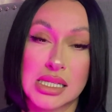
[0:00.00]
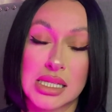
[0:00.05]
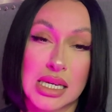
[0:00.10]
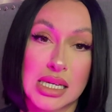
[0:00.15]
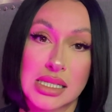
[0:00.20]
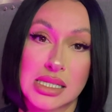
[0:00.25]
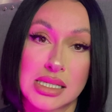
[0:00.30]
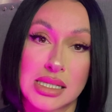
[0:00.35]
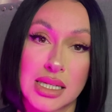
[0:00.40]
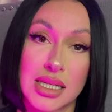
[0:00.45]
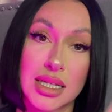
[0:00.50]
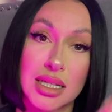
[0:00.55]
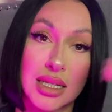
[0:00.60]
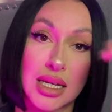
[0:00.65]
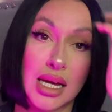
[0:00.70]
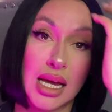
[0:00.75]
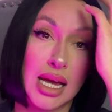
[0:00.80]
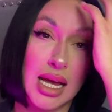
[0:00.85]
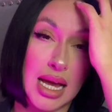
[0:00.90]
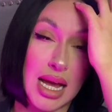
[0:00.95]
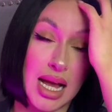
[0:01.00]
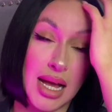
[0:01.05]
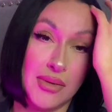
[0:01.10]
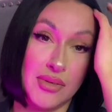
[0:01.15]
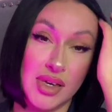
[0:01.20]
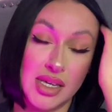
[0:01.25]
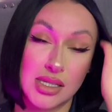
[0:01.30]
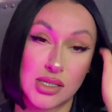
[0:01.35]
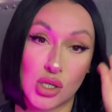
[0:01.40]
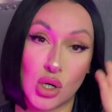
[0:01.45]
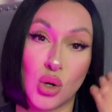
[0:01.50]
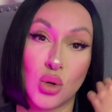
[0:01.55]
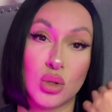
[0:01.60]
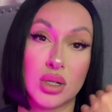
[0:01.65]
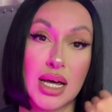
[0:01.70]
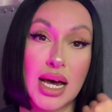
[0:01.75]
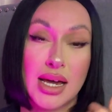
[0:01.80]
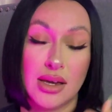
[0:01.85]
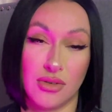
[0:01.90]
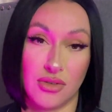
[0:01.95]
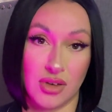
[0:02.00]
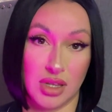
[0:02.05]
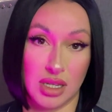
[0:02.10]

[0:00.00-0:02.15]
can still have his whole life